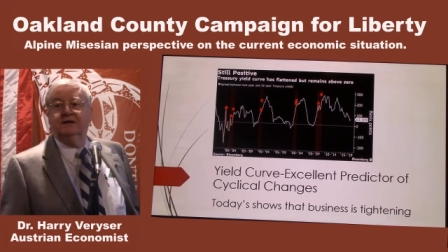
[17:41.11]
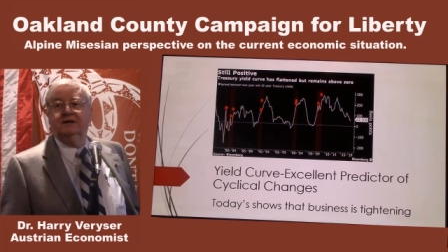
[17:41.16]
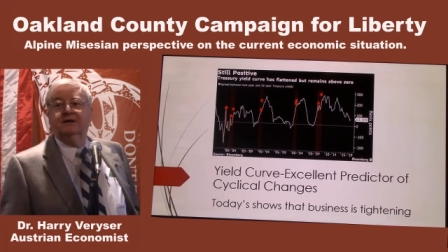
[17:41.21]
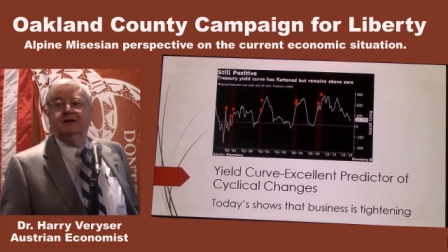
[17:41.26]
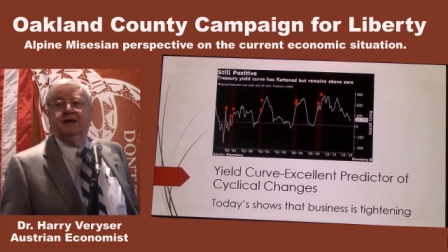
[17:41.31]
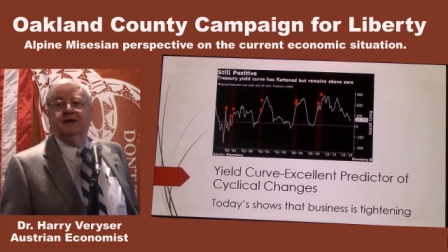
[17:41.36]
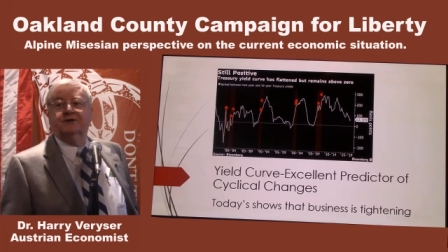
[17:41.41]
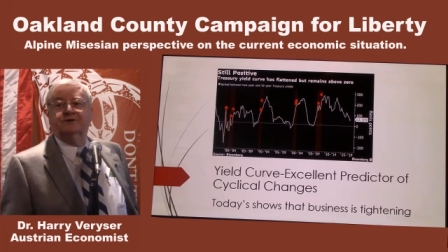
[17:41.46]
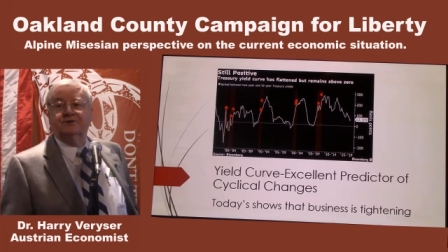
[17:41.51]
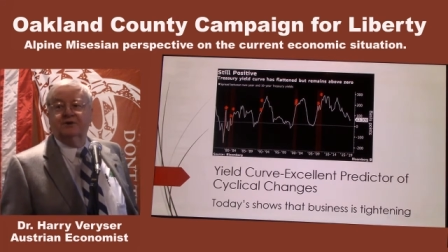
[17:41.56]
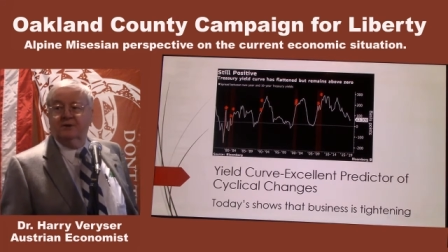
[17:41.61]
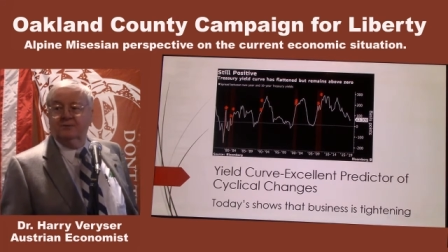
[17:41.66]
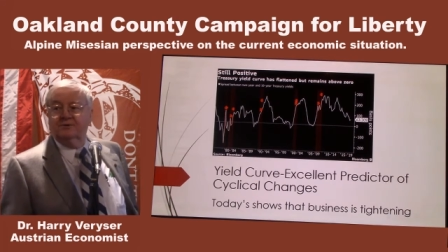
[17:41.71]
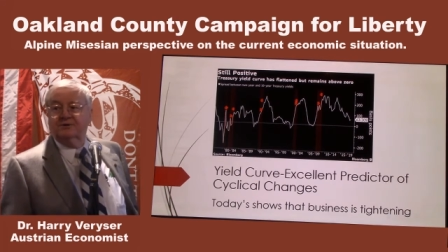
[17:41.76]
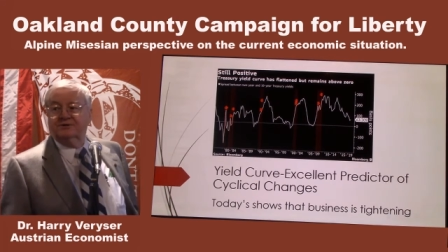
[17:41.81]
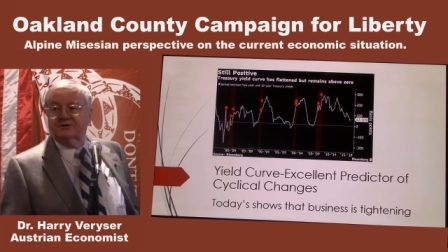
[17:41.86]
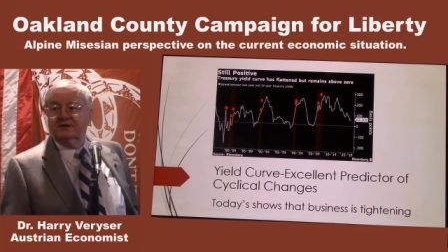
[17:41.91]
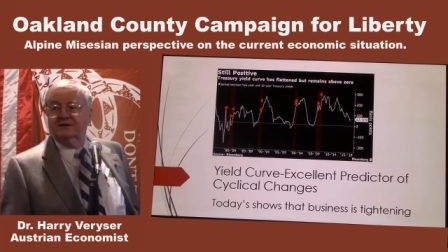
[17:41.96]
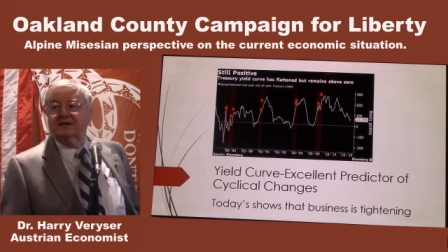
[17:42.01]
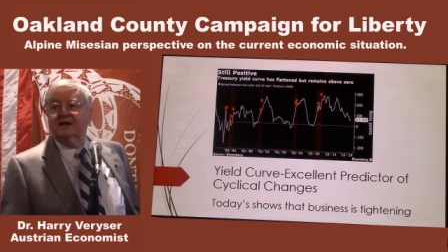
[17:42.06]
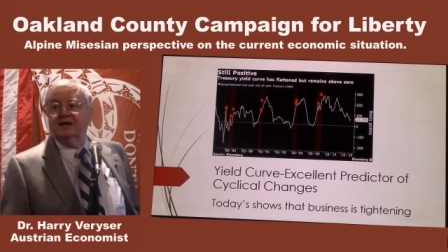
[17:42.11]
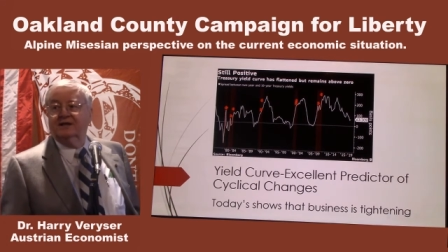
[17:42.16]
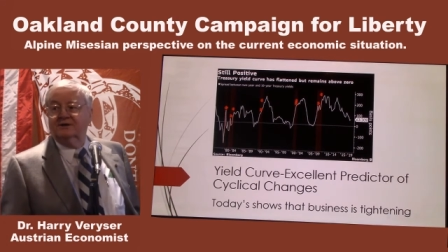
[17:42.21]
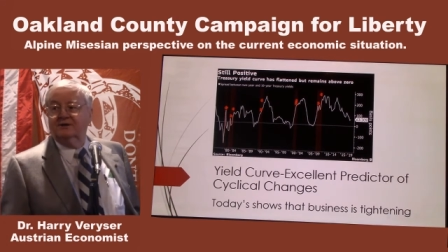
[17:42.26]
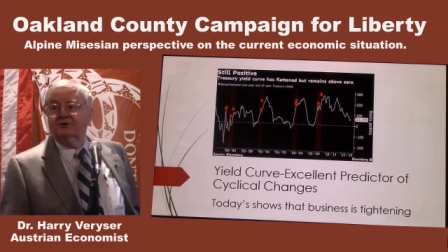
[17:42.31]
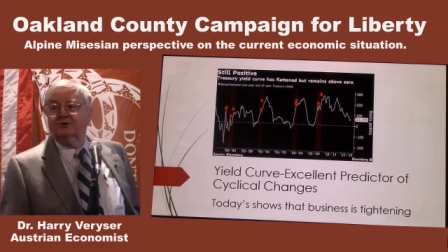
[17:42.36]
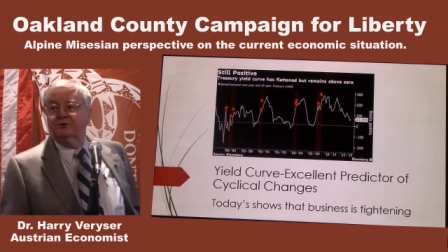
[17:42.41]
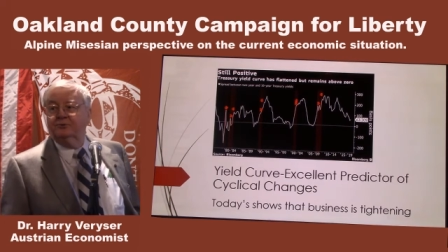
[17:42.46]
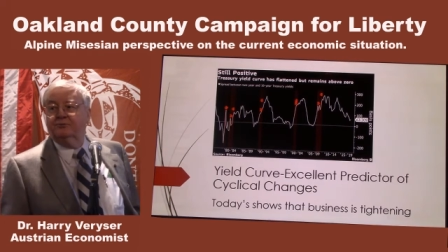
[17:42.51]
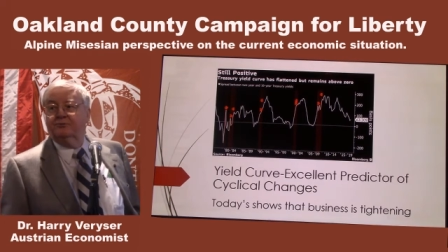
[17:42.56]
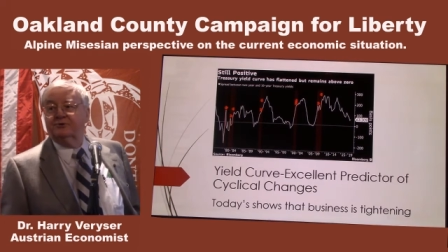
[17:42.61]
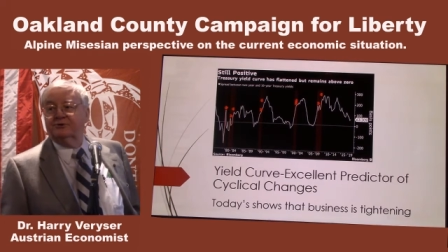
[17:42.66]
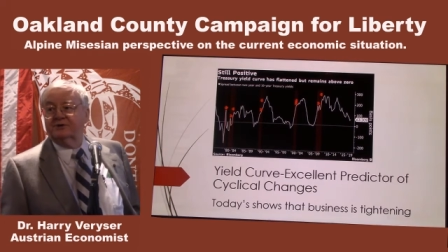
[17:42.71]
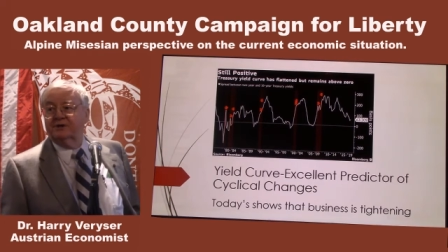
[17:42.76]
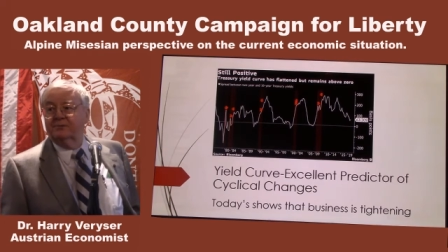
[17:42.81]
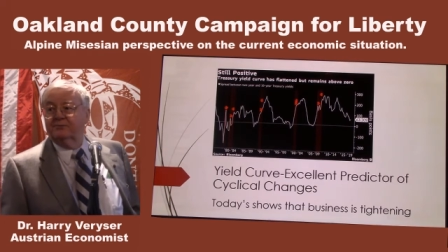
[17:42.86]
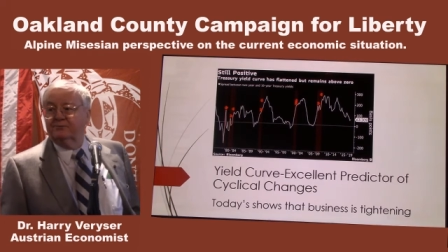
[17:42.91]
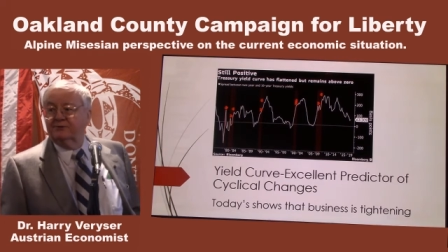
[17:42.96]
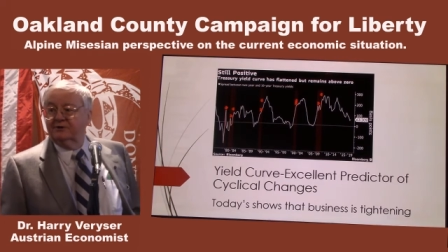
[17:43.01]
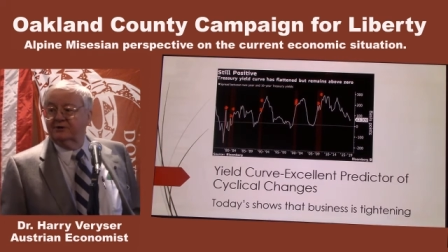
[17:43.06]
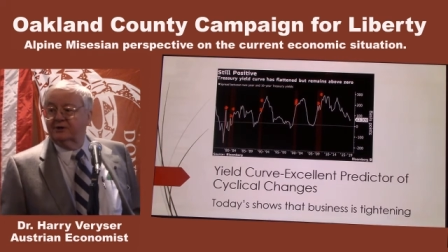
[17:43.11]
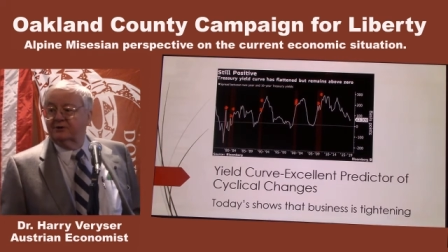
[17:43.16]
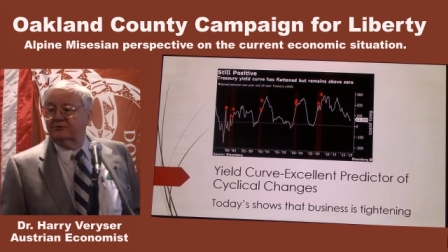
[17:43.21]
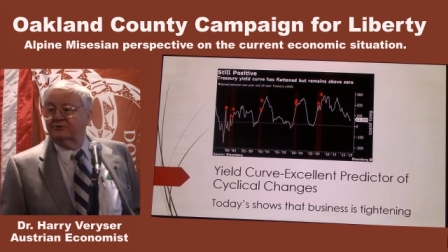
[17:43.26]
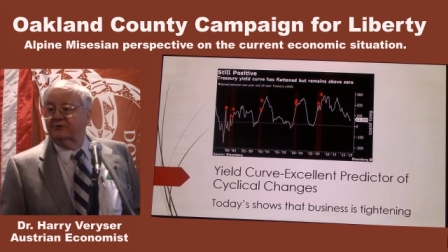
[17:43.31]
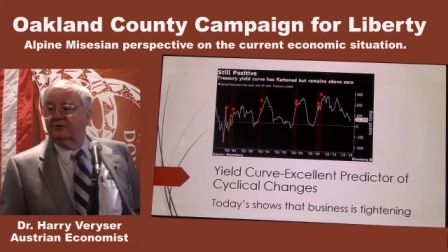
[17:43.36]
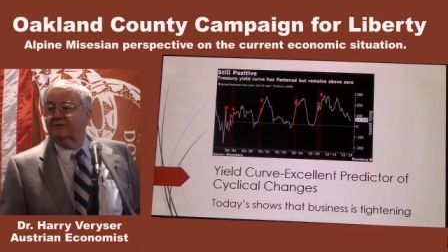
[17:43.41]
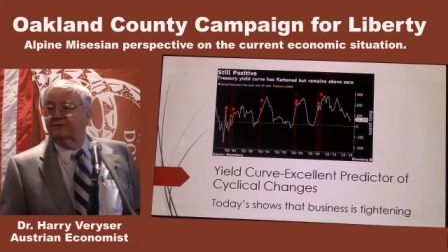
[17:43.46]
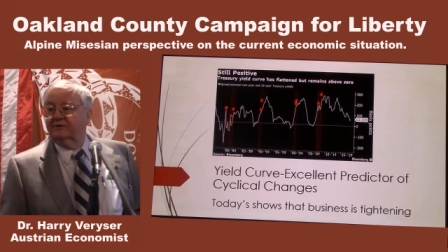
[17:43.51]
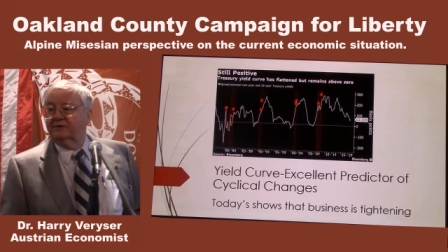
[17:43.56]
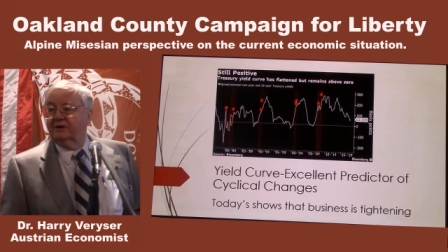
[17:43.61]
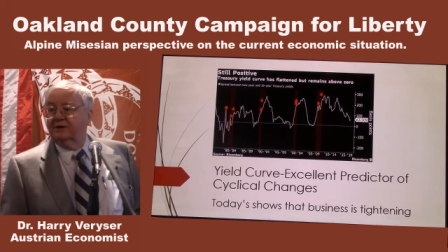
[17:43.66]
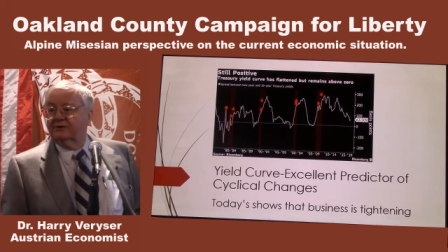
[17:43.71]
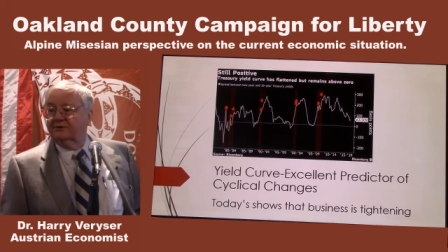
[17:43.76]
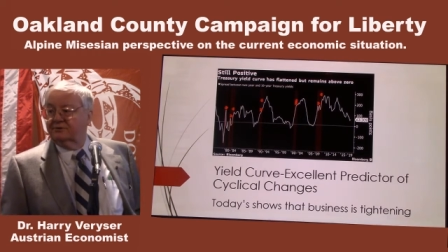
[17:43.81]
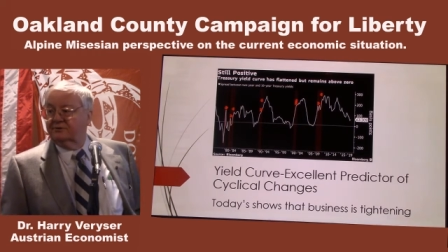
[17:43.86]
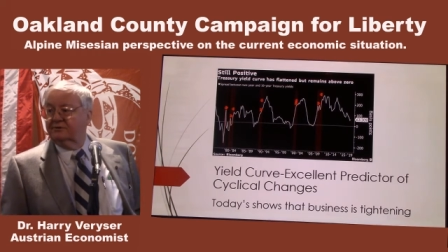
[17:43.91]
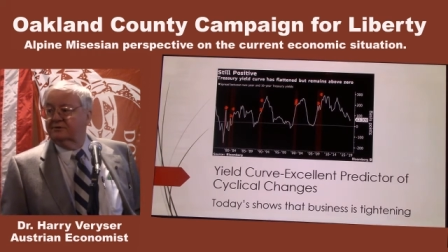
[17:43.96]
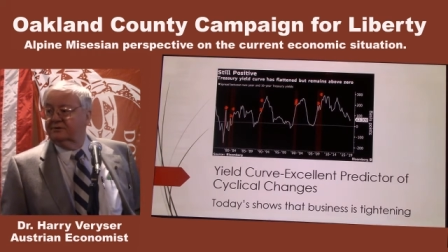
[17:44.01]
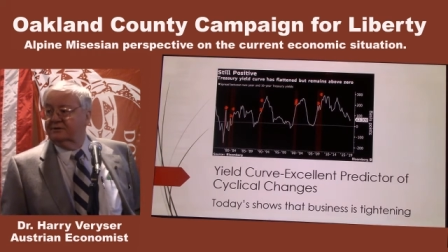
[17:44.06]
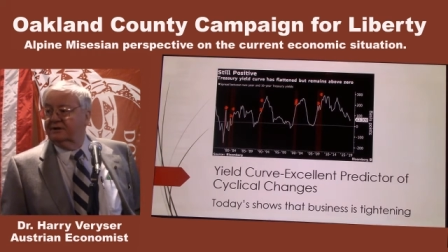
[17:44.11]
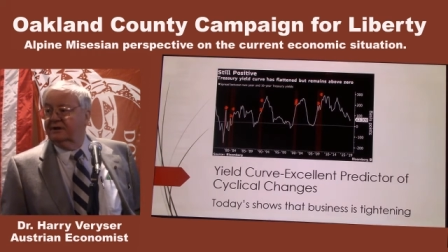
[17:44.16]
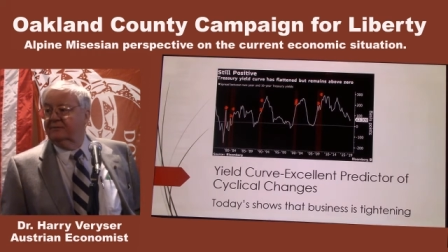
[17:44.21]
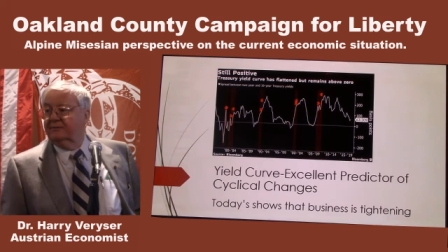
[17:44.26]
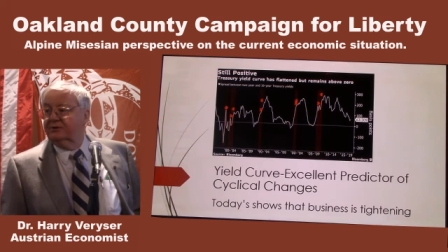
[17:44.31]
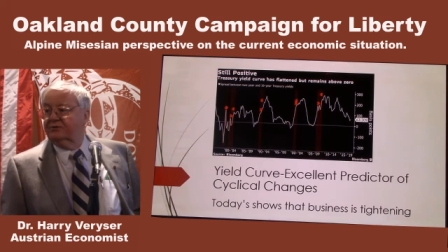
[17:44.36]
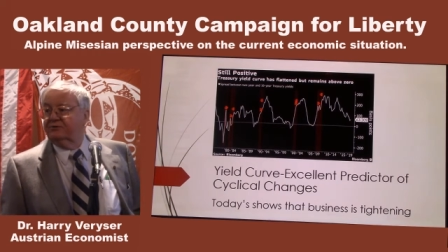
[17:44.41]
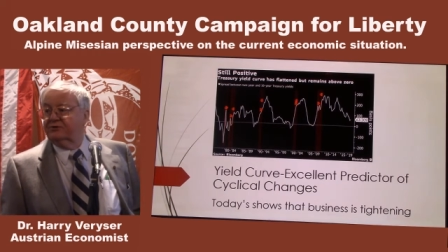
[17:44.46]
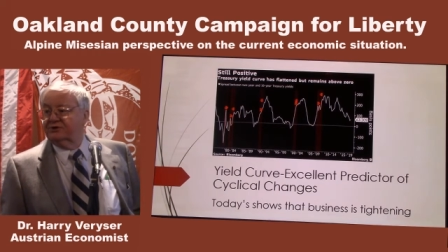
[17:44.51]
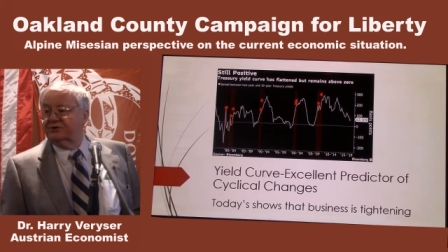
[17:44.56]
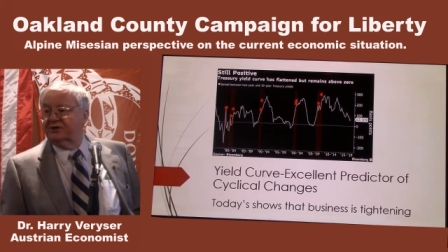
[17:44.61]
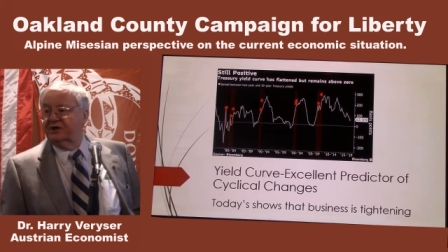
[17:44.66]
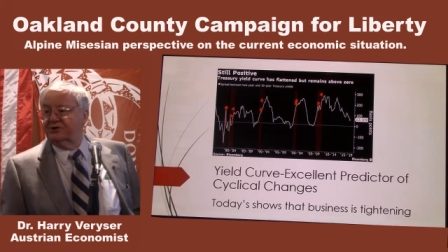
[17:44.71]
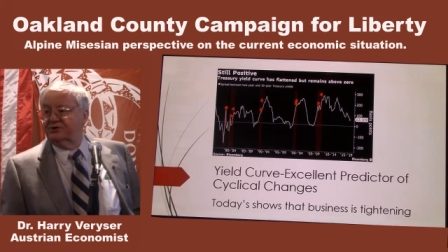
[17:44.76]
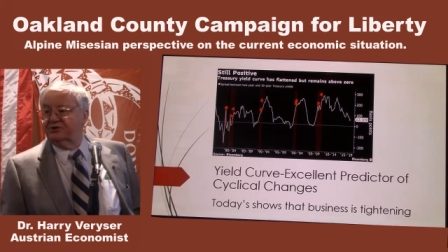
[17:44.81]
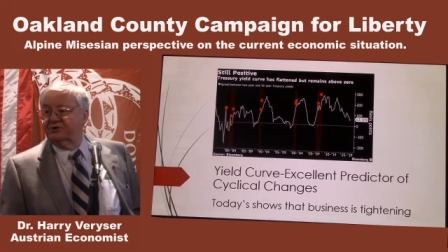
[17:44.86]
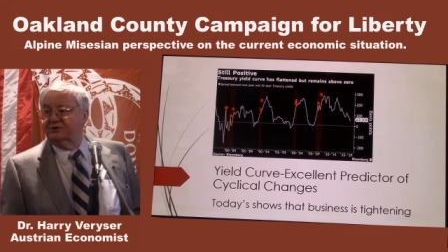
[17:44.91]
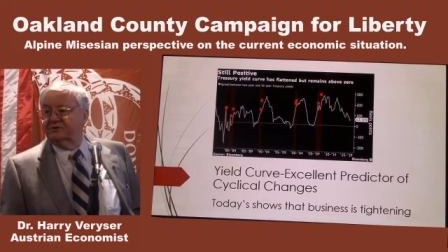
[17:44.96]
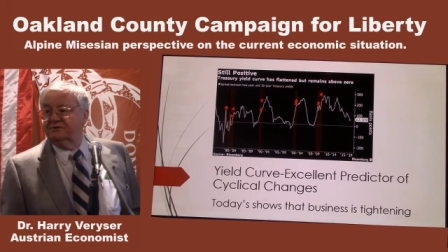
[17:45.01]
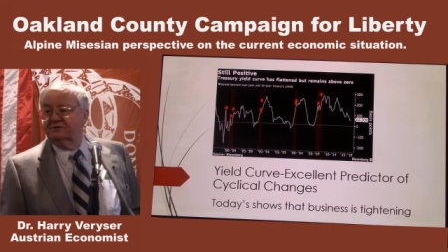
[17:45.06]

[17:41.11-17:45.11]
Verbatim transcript: that's almost a 92% predictor of another coming recession.